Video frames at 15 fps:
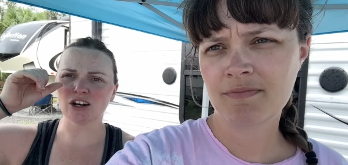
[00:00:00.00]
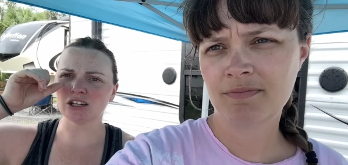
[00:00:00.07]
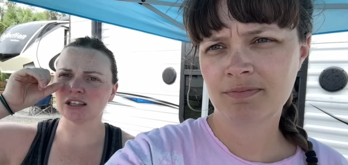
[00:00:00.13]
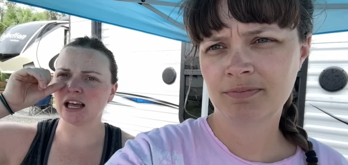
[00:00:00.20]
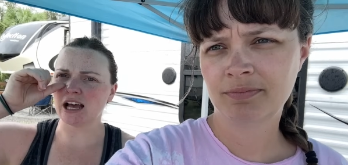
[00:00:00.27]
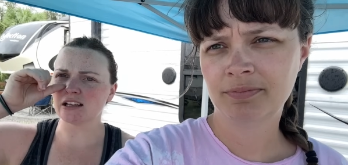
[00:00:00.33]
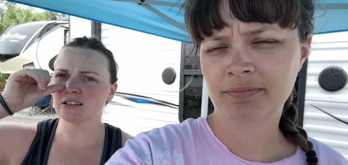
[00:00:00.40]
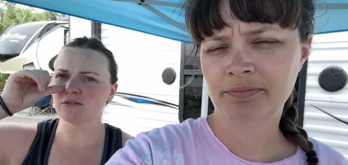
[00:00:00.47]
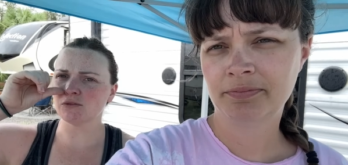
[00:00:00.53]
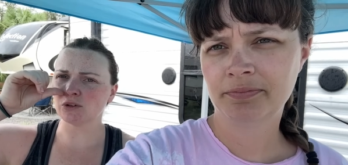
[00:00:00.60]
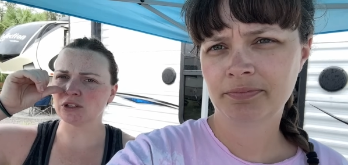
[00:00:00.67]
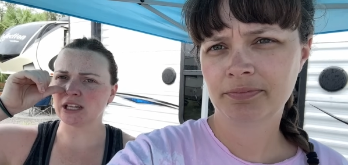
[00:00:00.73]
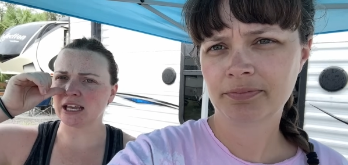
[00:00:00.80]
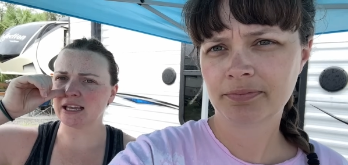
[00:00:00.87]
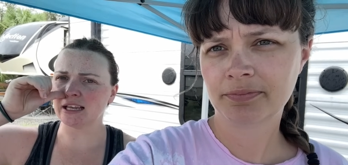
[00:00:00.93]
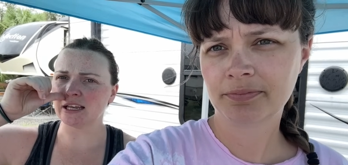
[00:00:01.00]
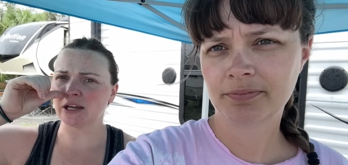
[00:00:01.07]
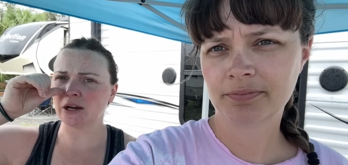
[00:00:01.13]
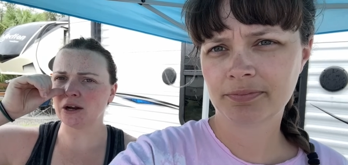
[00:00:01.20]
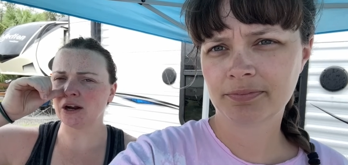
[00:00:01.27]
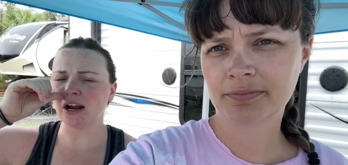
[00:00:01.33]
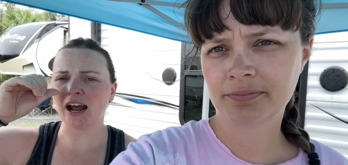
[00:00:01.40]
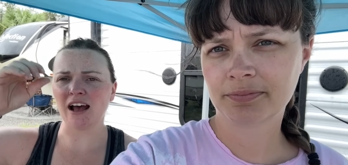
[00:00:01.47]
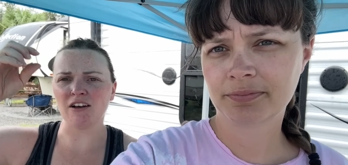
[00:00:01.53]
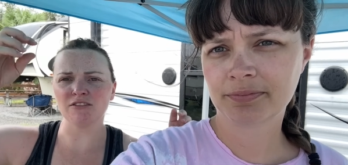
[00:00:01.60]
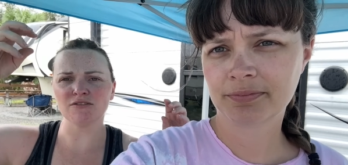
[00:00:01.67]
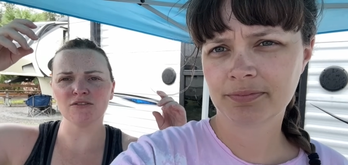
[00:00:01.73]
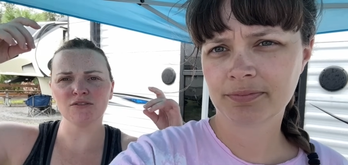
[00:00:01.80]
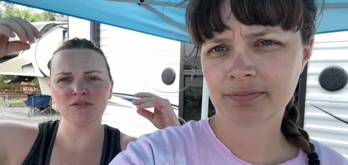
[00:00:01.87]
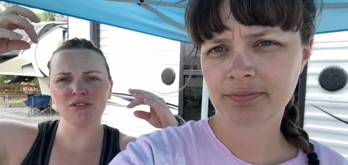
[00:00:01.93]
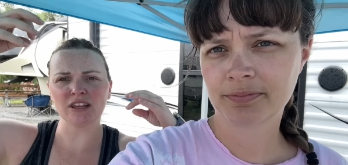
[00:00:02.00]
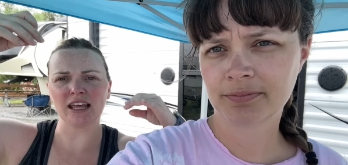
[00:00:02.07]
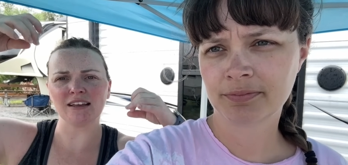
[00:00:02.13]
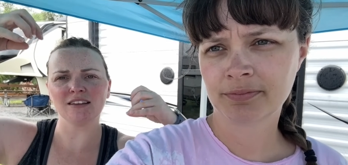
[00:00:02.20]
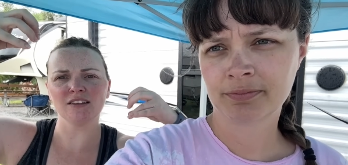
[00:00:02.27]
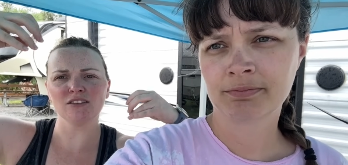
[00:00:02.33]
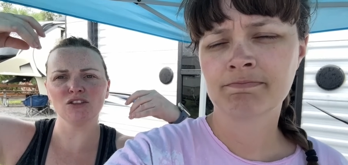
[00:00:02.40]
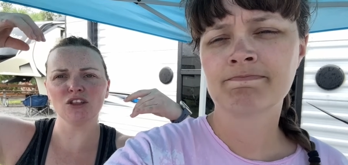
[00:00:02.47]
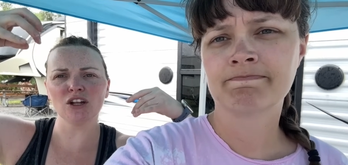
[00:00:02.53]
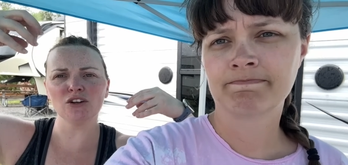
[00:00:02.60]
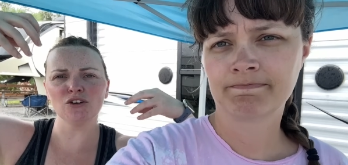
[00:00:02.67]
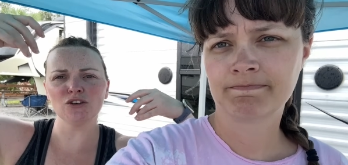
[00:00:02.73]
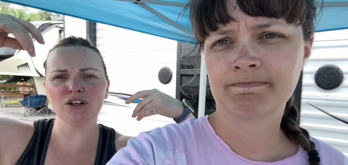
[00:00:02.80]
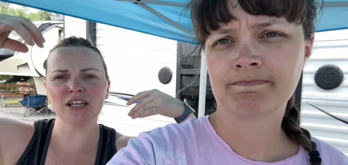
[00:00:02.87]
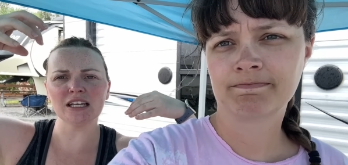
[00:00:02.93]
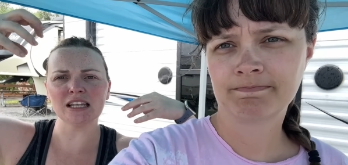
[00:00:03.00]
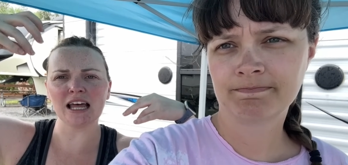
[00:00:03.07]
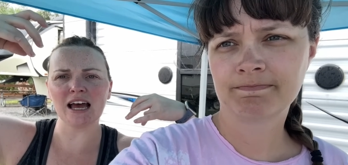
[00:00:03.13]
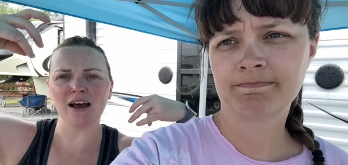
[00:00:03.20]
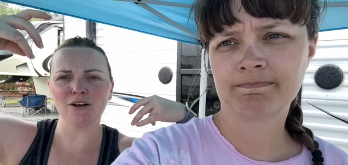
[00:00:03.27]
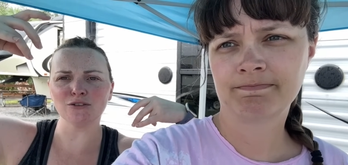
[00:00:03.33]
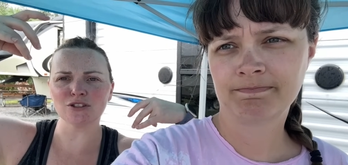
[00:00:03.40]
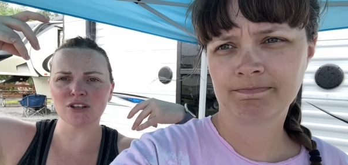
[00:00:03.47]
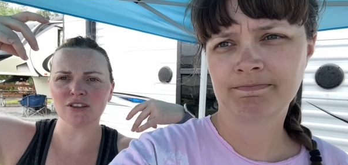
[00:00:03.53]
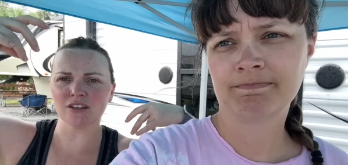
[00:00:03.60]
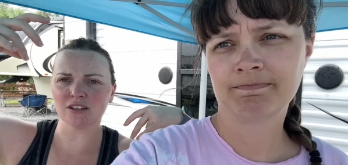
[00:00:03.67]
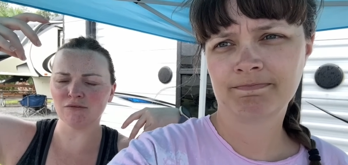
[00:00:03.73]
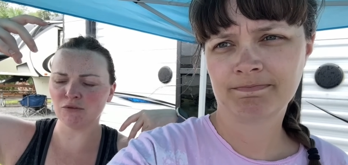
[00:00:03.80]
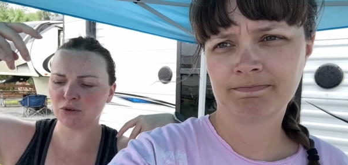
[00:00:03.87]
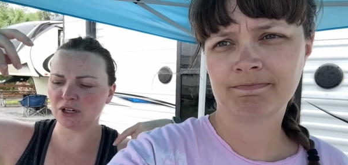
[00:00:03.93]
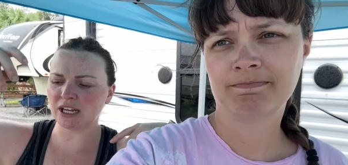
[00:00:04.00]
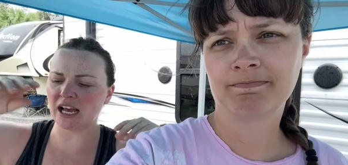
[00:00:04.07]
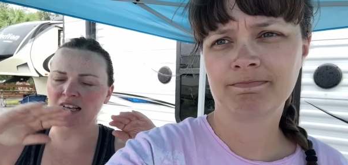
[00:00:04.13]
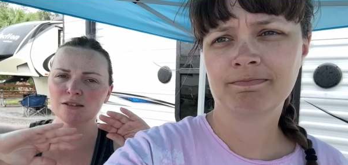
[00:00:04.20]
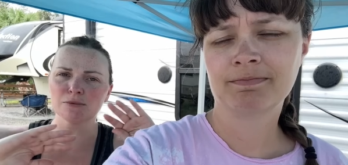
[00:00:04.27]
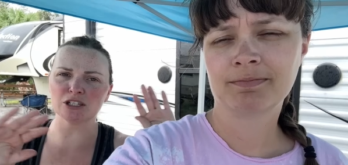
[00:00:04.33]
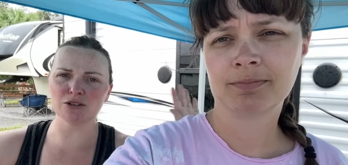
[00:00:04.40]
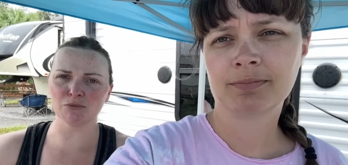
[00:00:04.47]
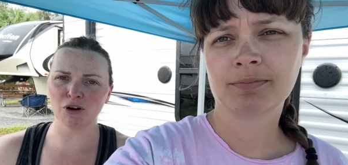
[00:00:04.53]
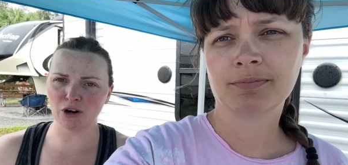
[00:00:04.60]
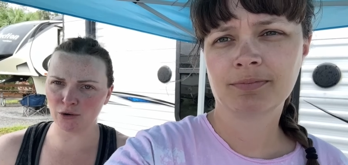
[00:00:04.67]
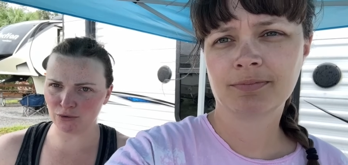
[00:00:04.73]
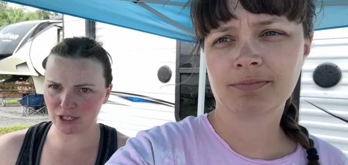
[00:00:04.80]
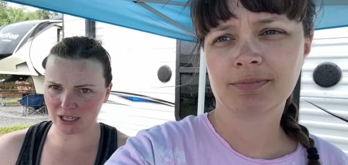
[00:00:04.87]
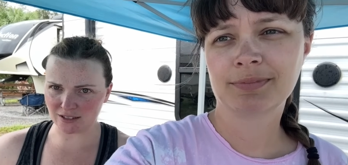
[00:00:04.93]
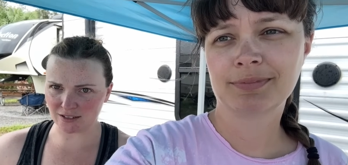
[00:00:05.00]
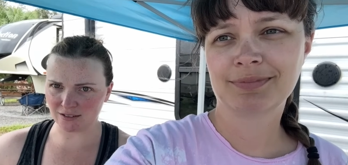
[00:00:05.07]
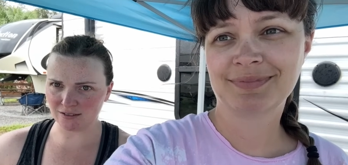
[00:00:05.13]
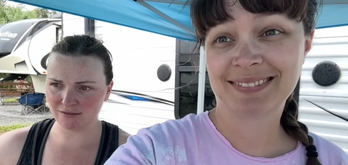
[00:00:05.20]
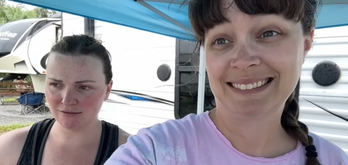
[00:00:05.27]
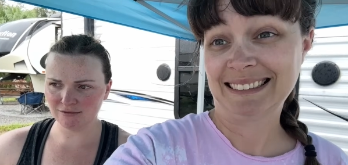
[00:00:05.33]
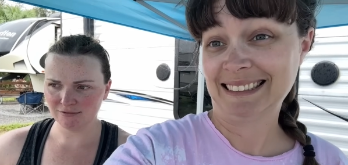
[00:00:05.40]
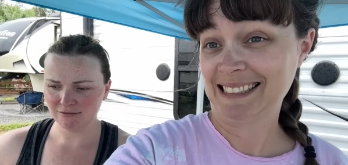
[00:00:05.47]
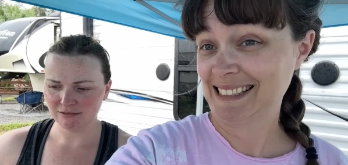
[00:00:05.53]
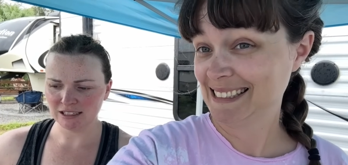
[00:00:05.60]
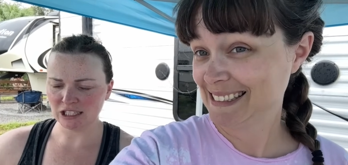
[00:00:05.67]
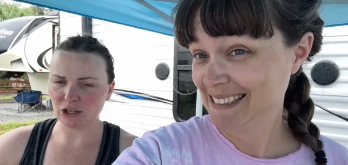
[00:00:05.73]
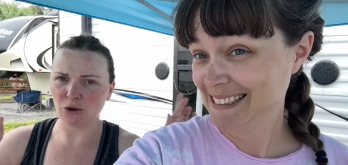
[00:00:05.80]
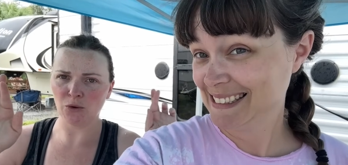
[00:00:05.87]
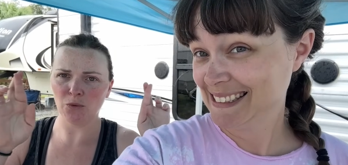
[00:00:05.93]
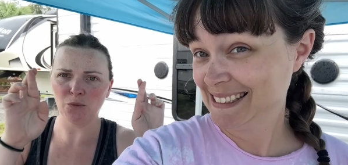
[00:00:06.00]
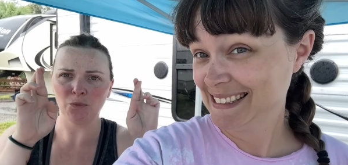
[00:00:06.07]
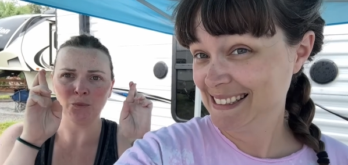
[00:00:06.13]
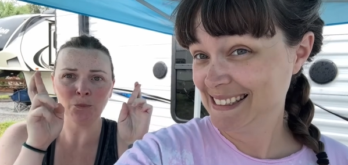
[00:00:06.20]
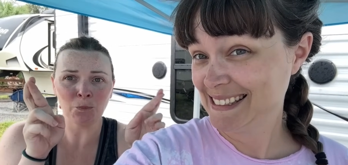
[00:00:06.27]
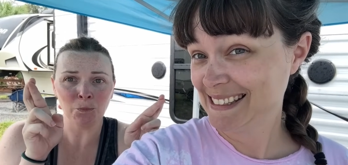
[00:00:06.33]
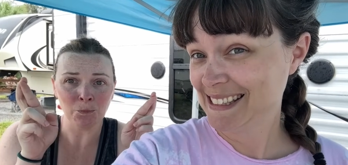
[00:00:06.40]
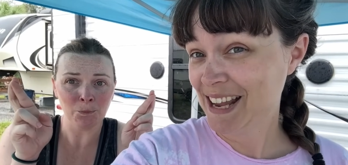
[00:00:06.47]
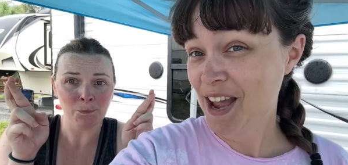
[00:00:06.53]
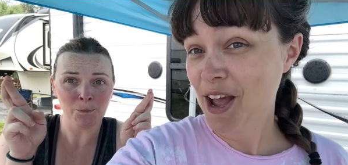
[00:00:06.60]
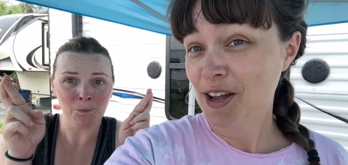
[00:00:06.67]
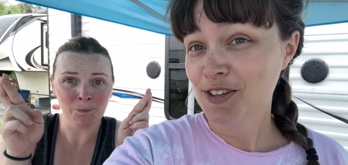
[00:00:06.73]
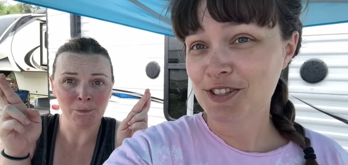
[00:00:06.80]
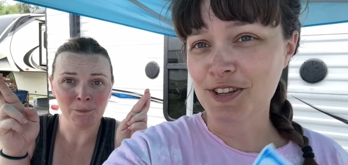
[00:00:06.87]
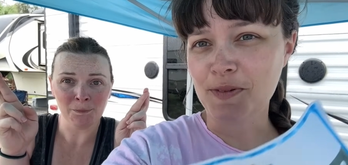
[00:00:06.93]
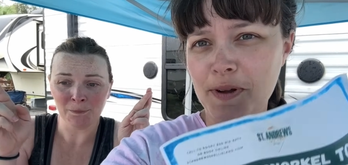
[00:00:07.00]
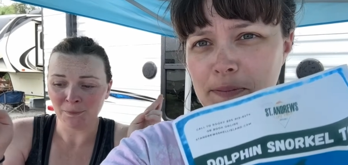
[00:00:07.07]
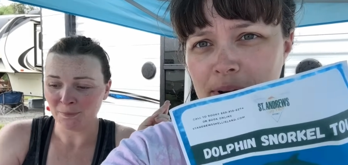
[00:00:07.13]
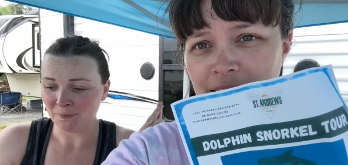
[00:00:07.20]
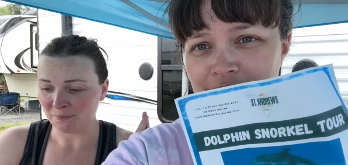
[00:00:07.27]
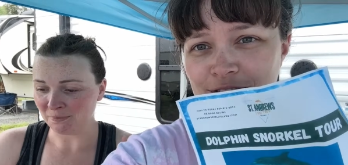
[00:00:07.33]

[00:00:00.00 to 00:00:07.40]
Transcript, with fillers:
Speaker 1: our last full day here have like thundery clouds on the forecast, but tomorrow doesn't.
Speaker 2: So. So we might